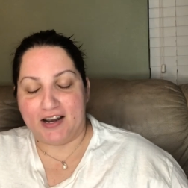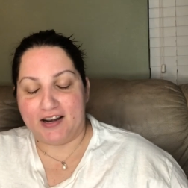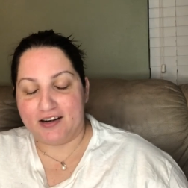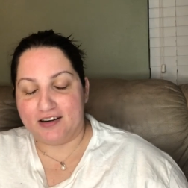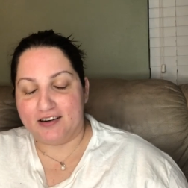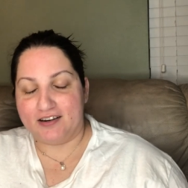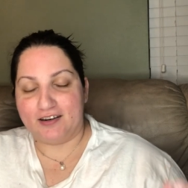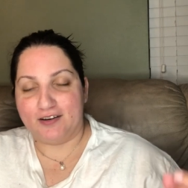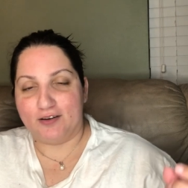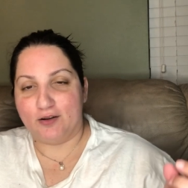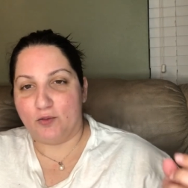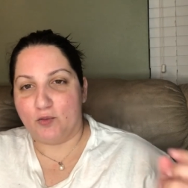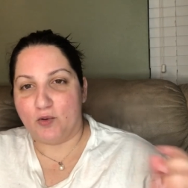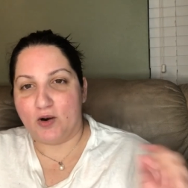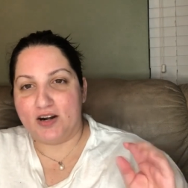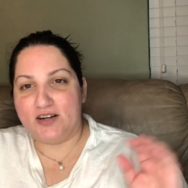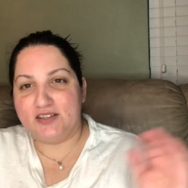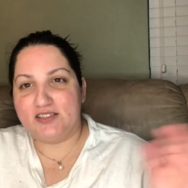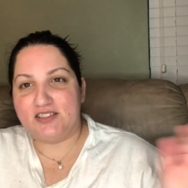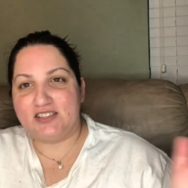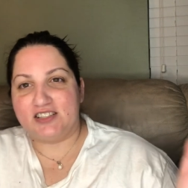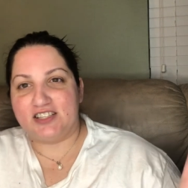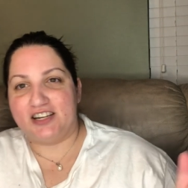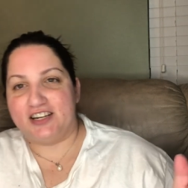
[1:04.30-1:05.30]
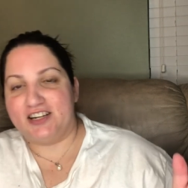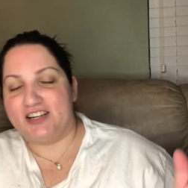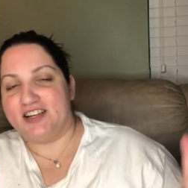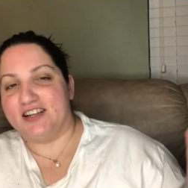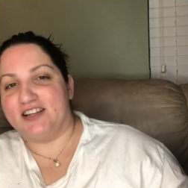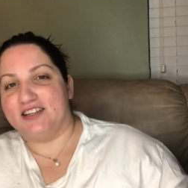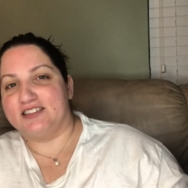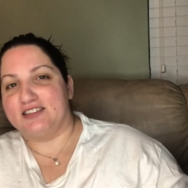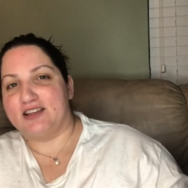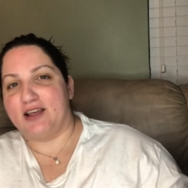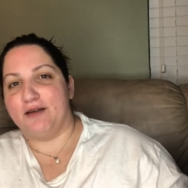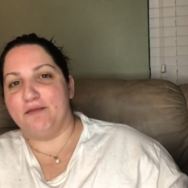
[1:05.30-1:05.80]
And the worst thing
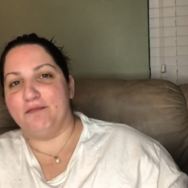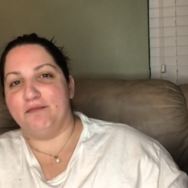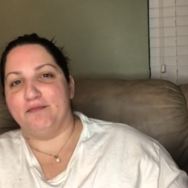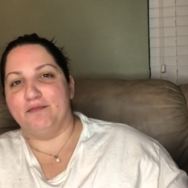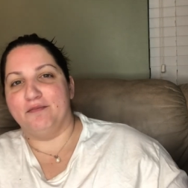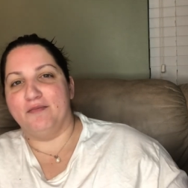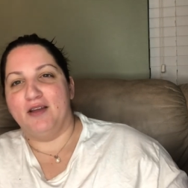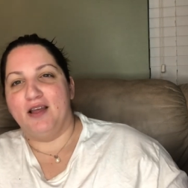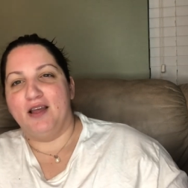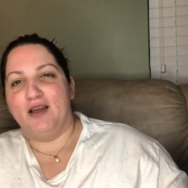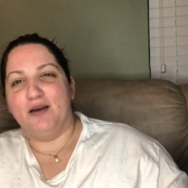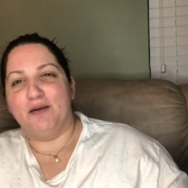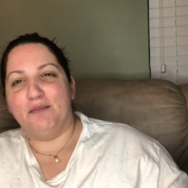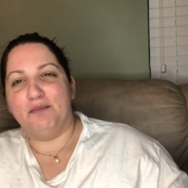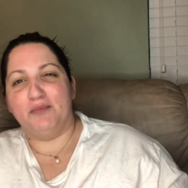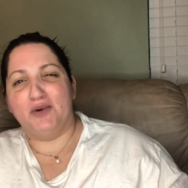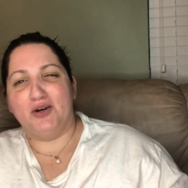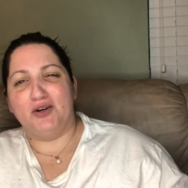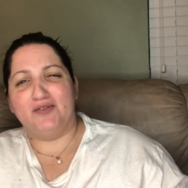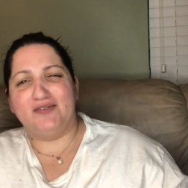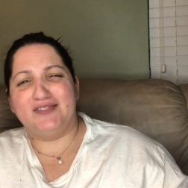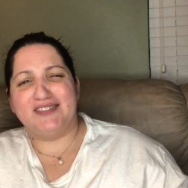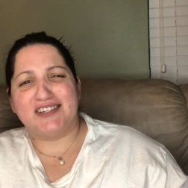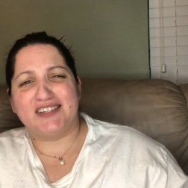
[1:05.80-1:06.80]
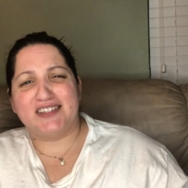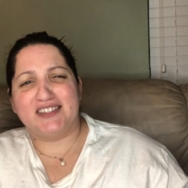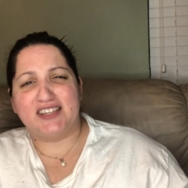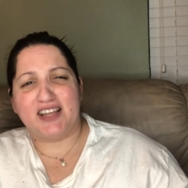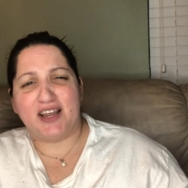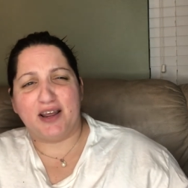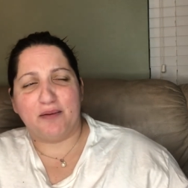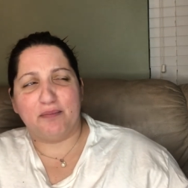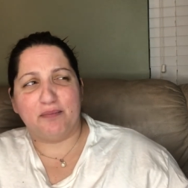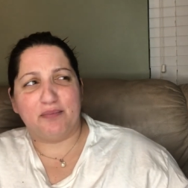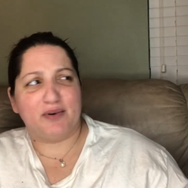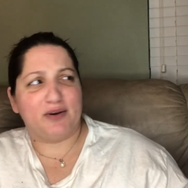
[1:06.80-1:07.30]
is I moved to
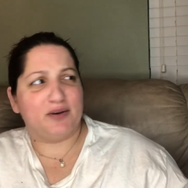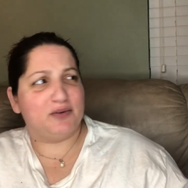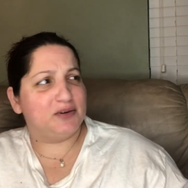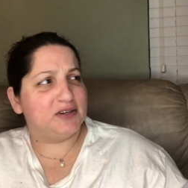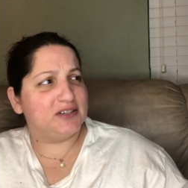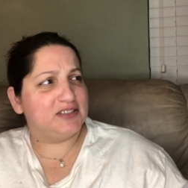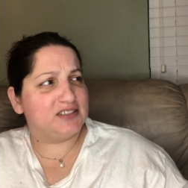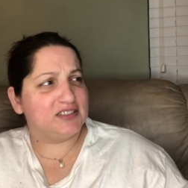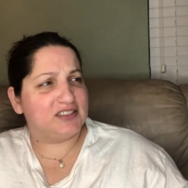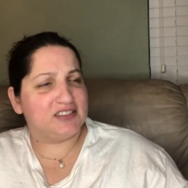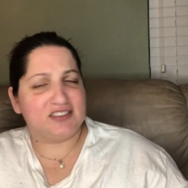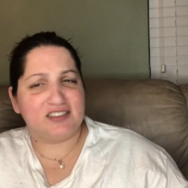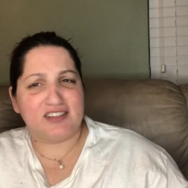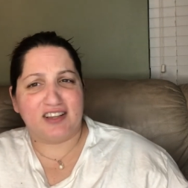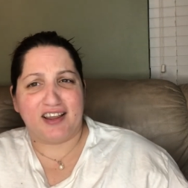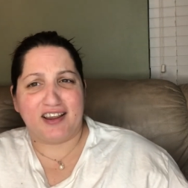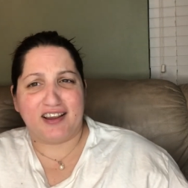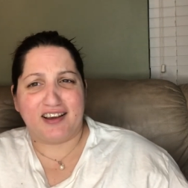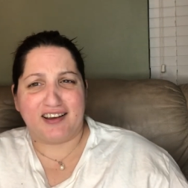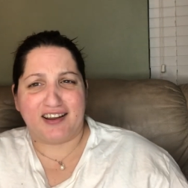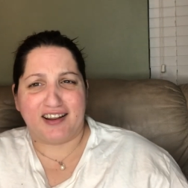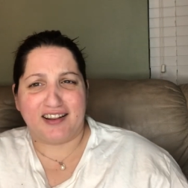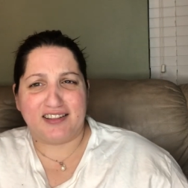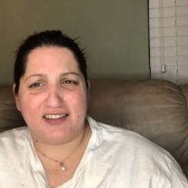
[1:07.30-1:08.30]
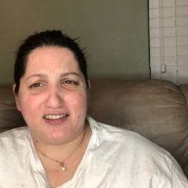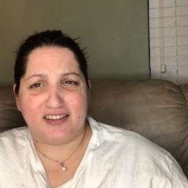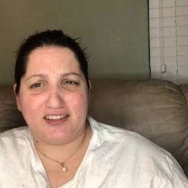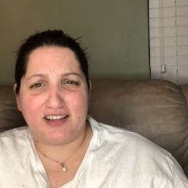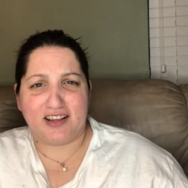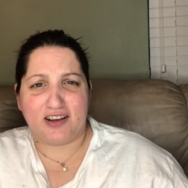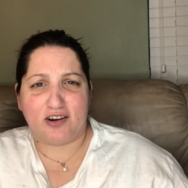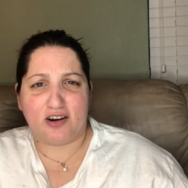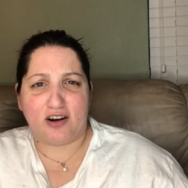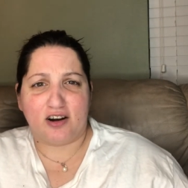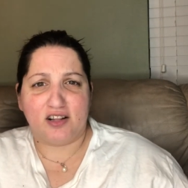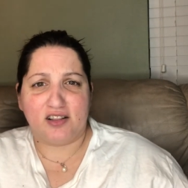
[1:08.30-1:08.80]
Tampa, which is like, I think
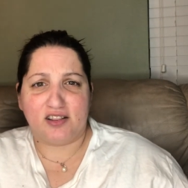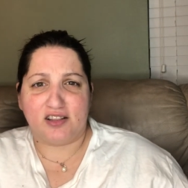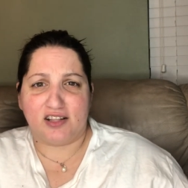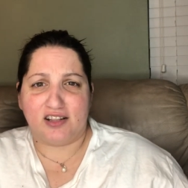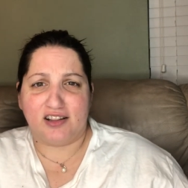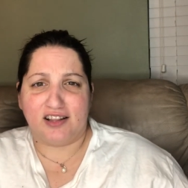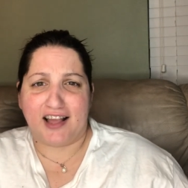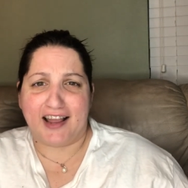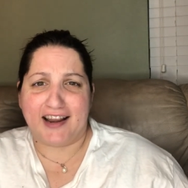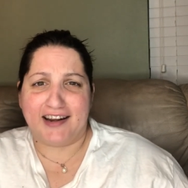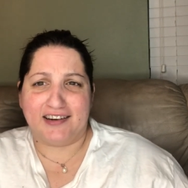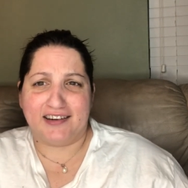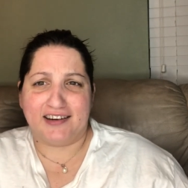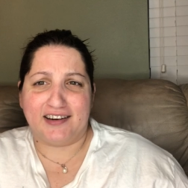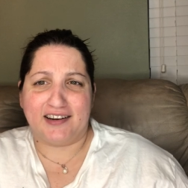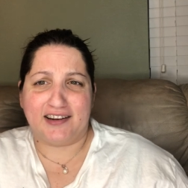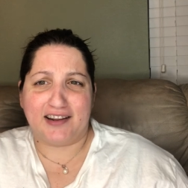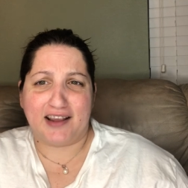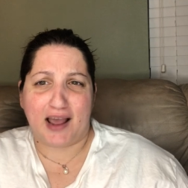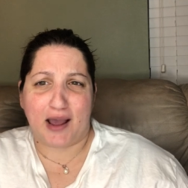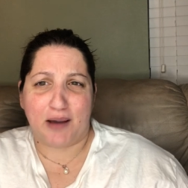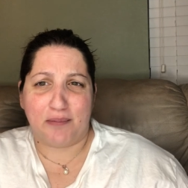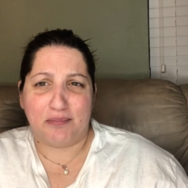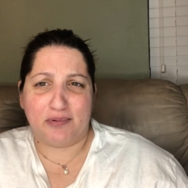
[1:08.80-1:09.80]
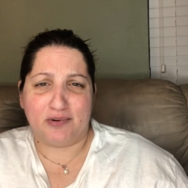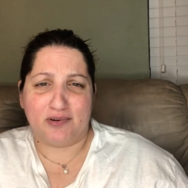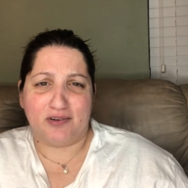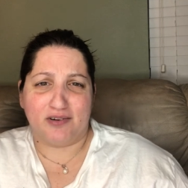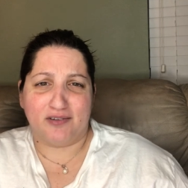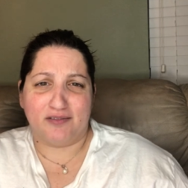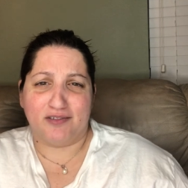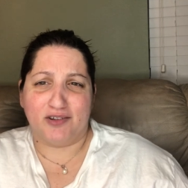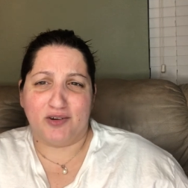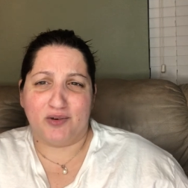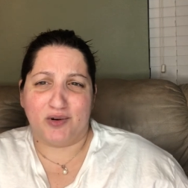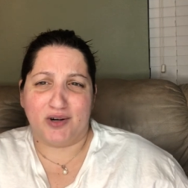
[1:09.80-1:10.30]
they call it the lightning capital
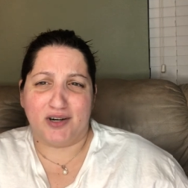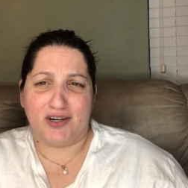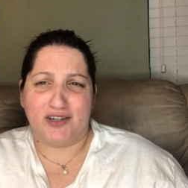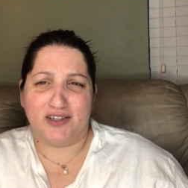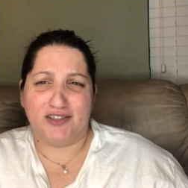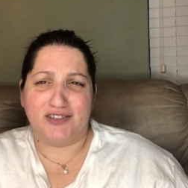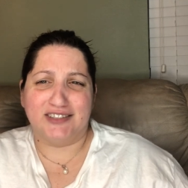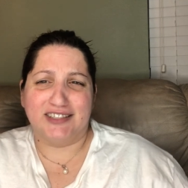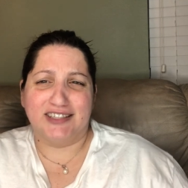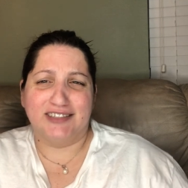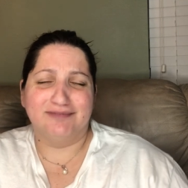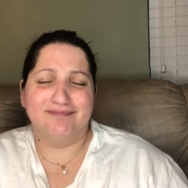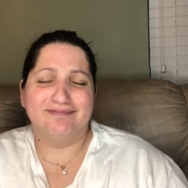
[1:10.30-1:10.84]
of the world.